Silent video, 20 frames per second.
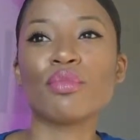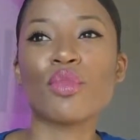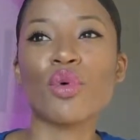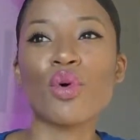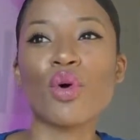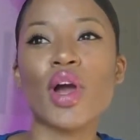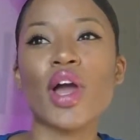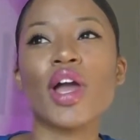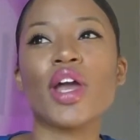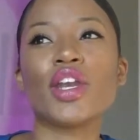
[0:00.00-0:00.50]

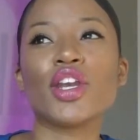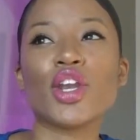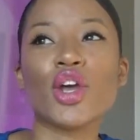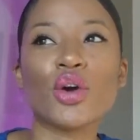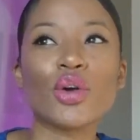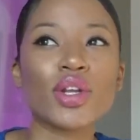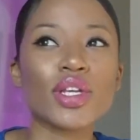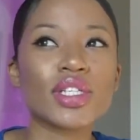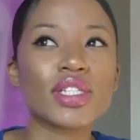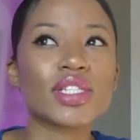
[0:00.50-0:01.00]
or I
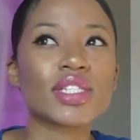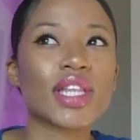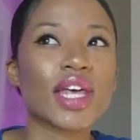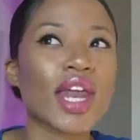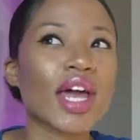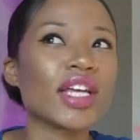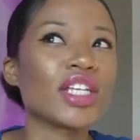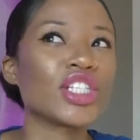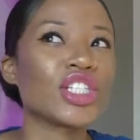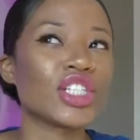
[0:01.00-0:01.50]
noticed that
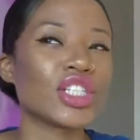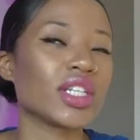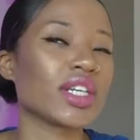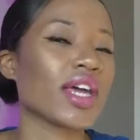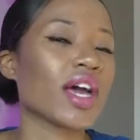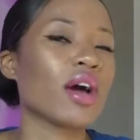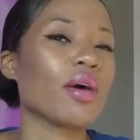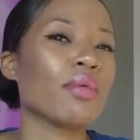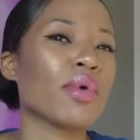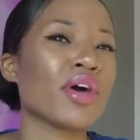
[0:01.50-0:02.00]
I stood
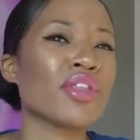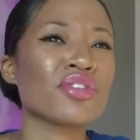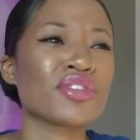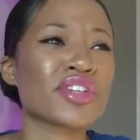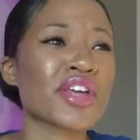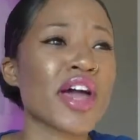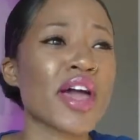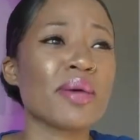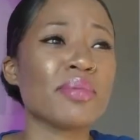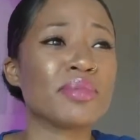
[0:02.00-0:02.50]
out. Other
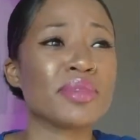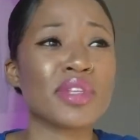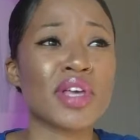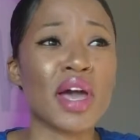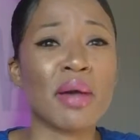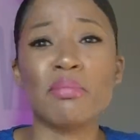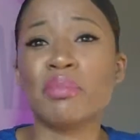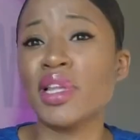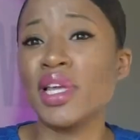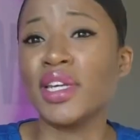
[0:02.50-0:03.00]
times
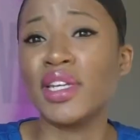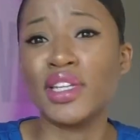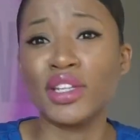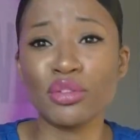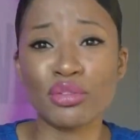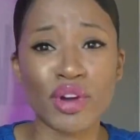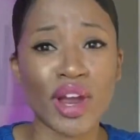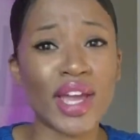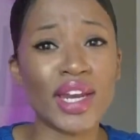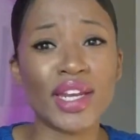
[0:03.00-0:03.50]
I
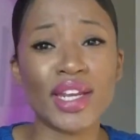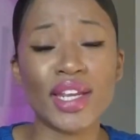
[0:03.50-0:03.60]
blended right